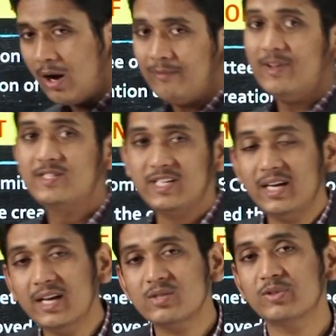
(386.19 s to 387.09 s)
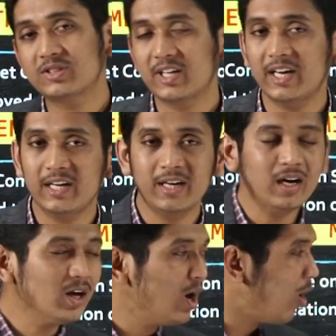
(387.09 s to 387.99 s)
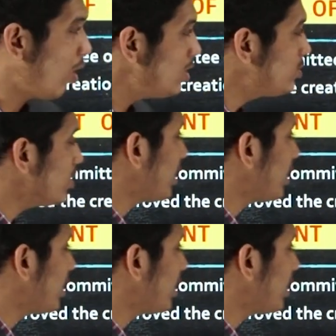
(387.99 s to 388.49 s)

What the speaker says: on which CDS was created, also